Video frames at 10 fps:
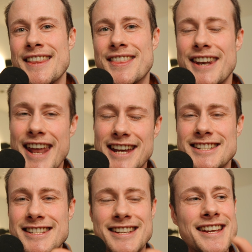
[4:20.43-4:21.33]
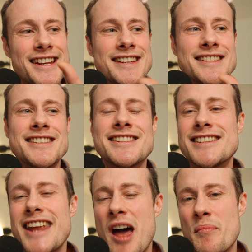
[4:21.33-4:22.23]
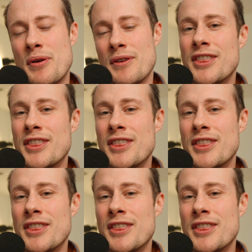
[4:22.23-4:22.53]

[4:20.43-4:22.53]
the next step,